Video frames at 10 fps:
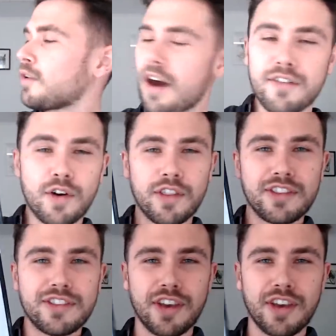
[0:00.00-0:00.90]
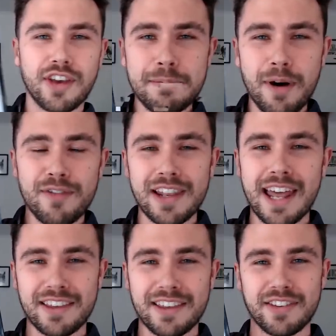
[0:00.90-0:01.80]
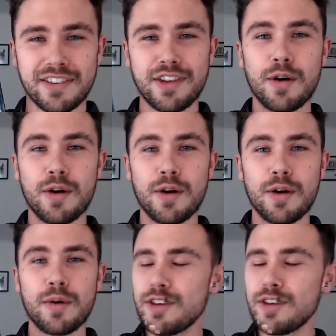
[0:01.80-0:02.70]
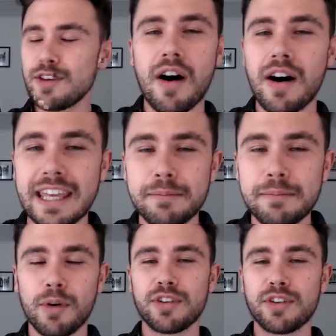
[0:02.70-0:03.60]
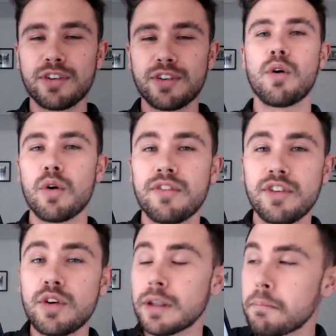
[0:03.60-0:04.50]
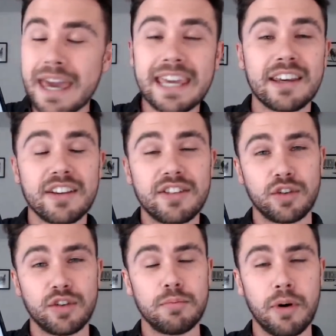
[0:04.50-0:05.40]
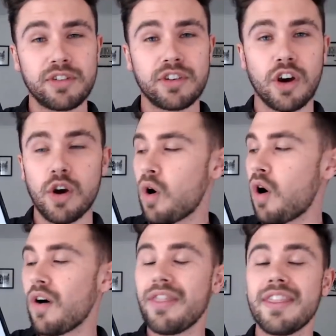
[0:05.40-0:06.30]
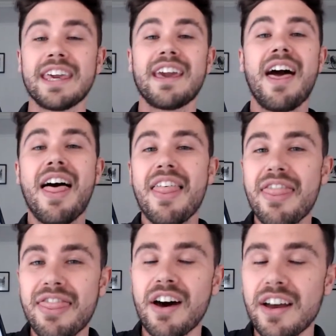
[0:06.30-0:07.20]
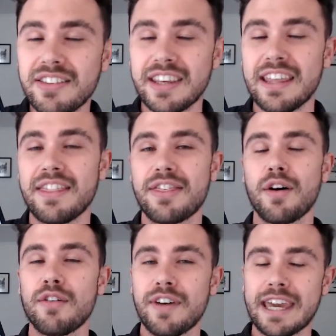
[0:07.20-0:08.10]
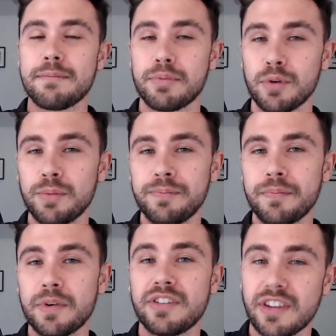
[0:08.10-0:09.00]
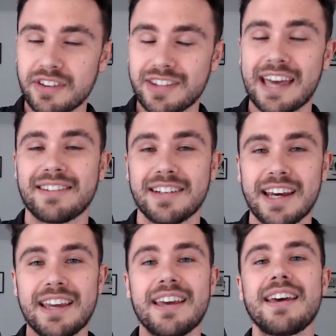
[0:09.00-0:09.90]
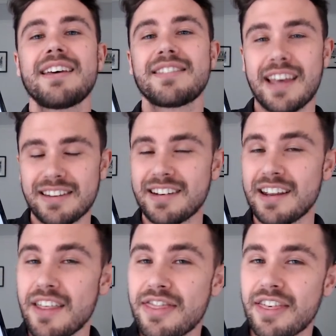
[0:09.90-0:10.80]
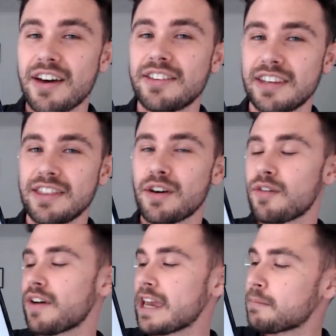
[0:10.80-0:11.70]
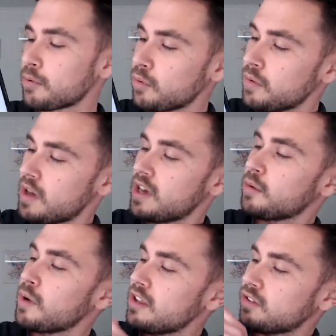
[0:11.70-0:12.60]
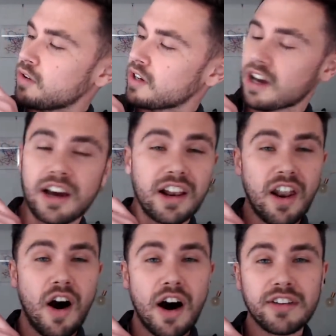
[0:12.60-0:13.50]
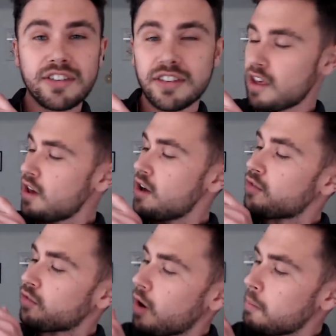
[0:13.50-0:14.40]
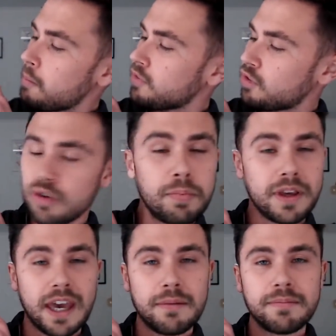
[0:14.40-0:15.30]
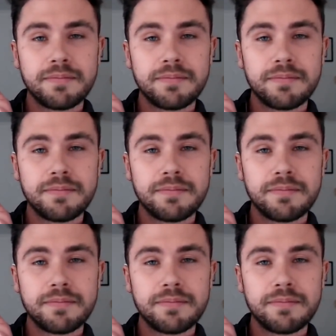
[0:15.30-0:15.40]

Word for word: I've got the time of the lesson. So, if you are in Moscow or if you can make it to Moscow on the 13th of April, which is a Saturday, Saturday, the 13th of April, we're doing a class from 2 p.m.